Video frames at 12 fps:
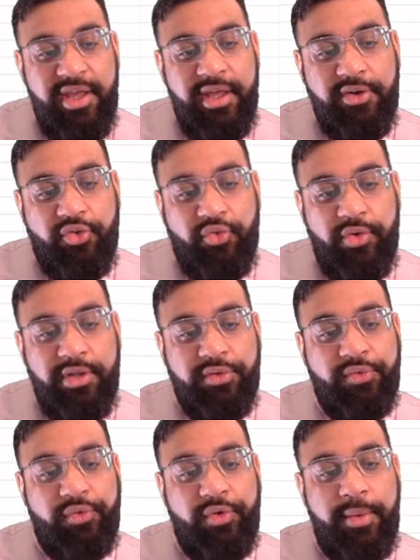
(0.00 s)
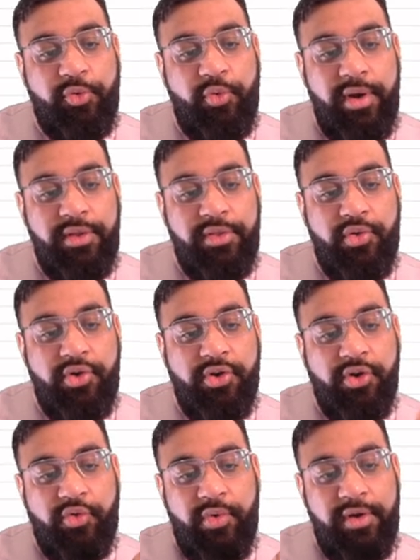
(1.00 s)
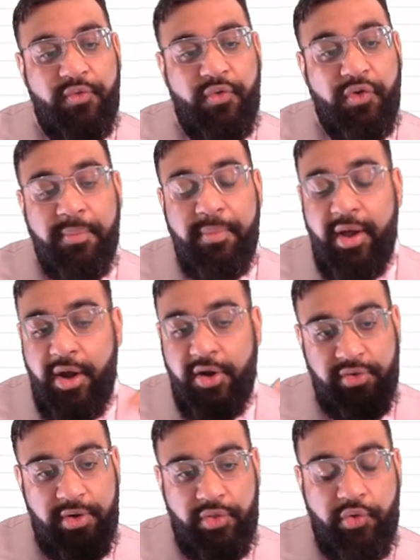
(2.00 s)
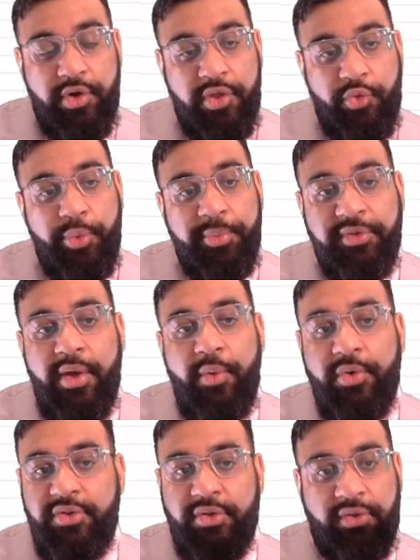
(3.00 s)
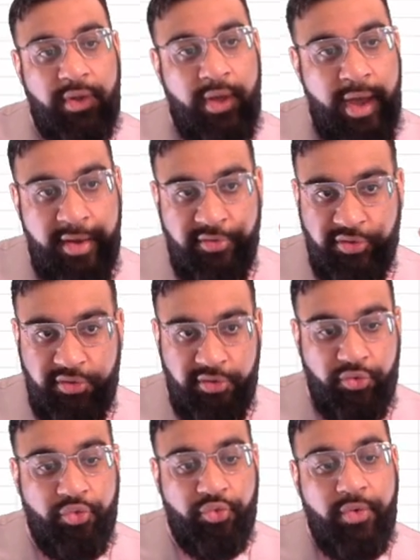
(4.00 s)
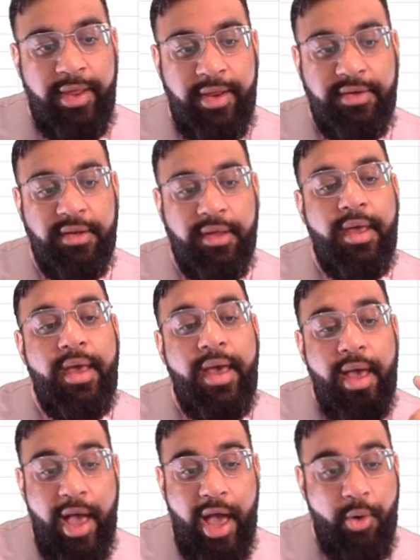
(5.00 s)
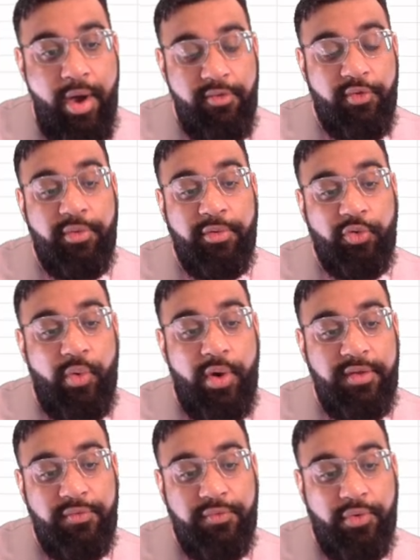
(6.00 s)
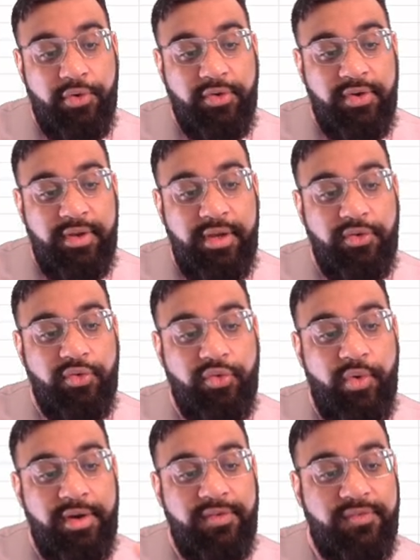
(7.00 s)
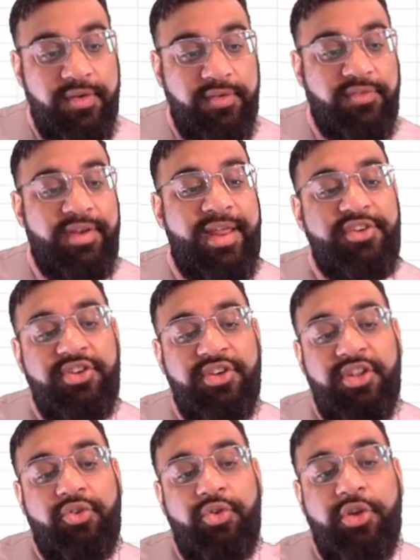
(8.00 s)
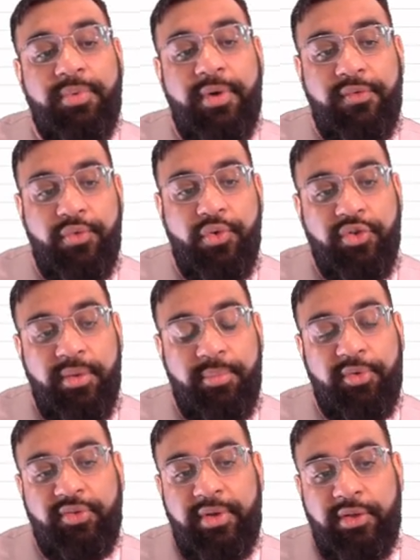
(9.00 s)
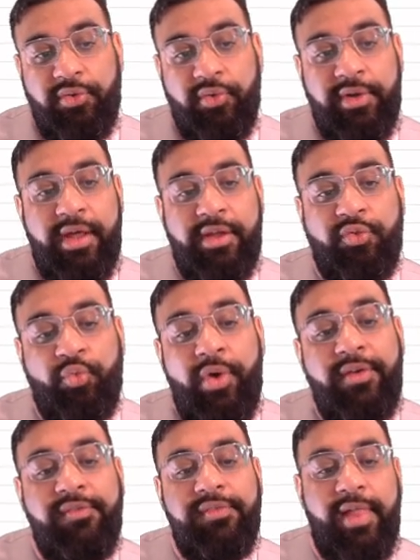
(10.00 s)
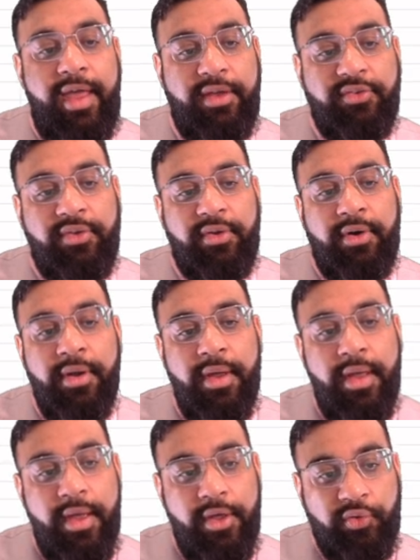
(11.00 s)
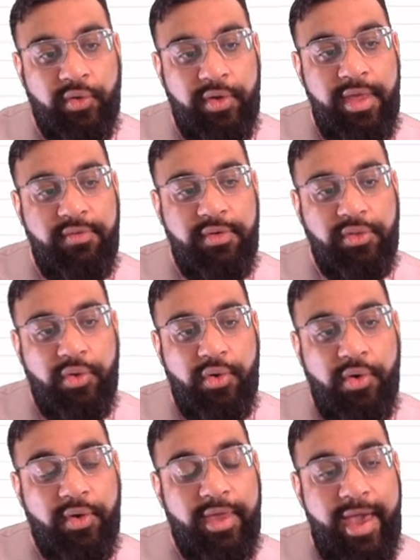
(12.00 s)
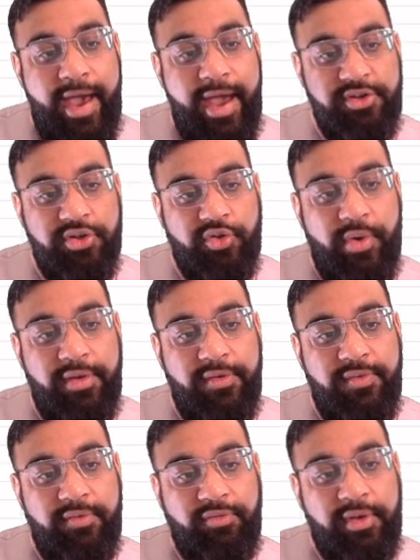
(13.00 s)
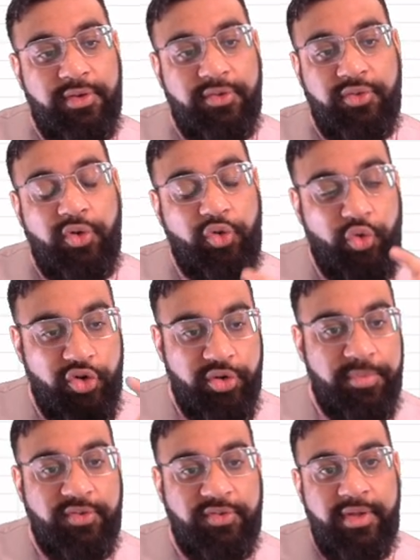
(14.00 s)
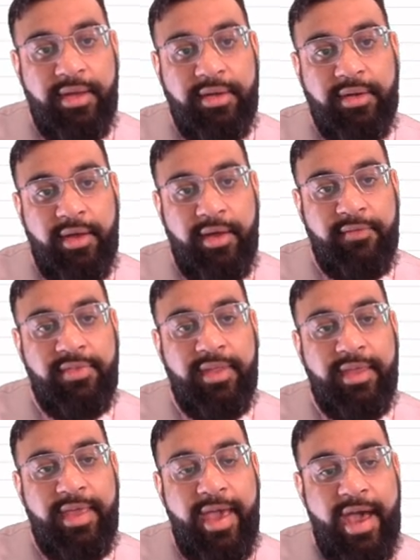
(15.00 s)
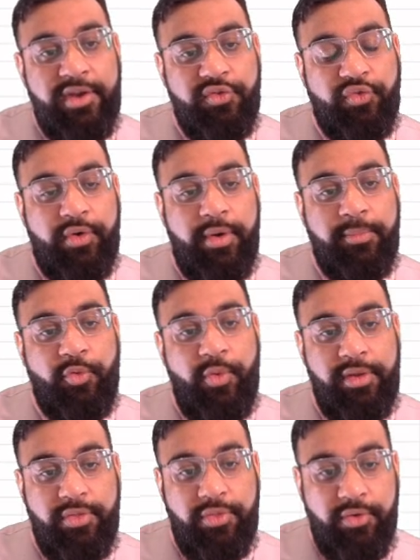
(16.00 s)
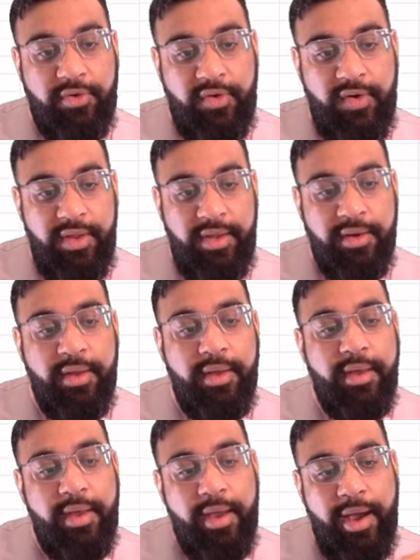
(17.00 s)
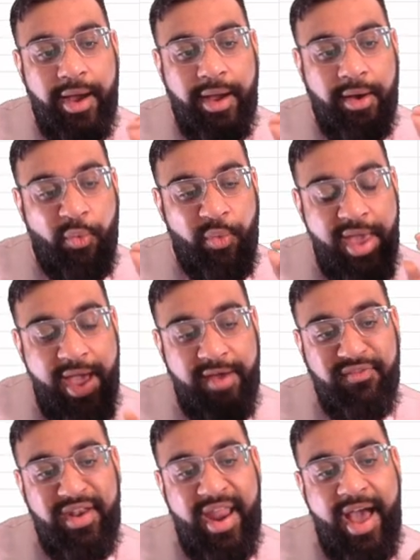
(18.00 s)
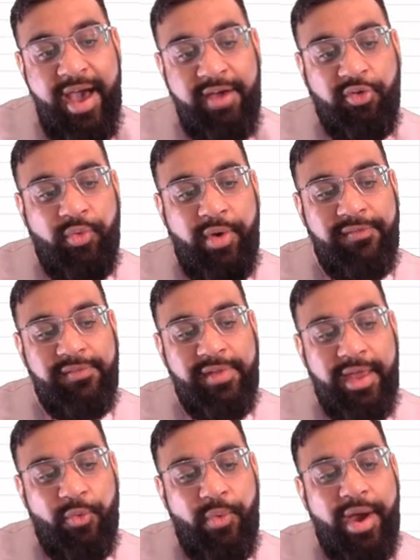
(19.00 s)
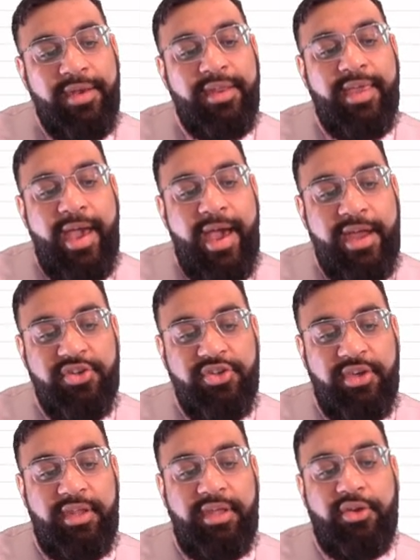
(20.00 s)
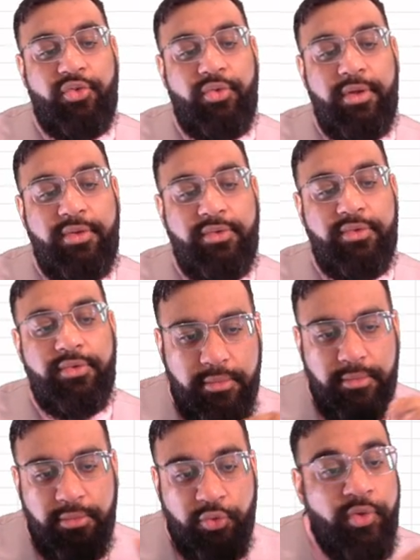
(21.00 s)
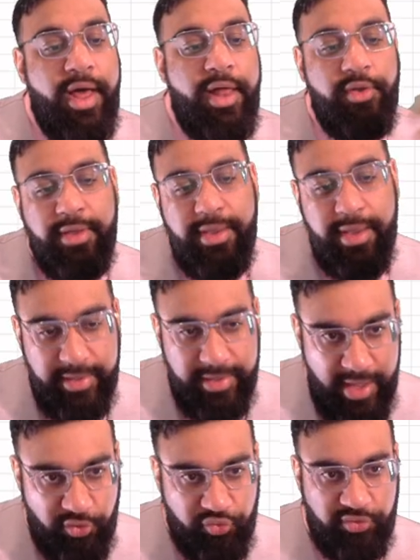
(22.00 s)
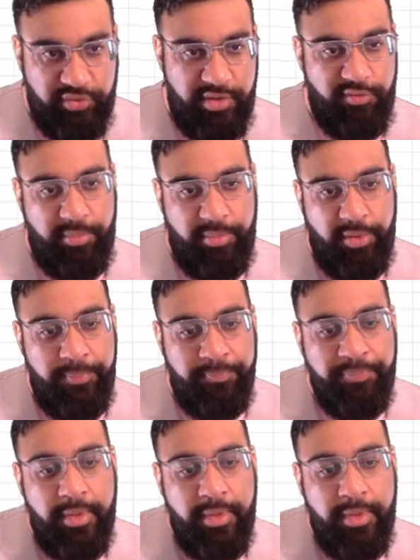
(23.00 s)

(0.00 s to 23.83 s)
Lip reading: increased from 2013 to 2014 by 133%, which is obviously great. However, from 2014 to 2015, it actually decreased by 40%. So that's red flags there. So even though cash in 2015 is still 200% of the cash from 2013, we now have a red flag. Why did cash decrease? So now looking at accounts receivable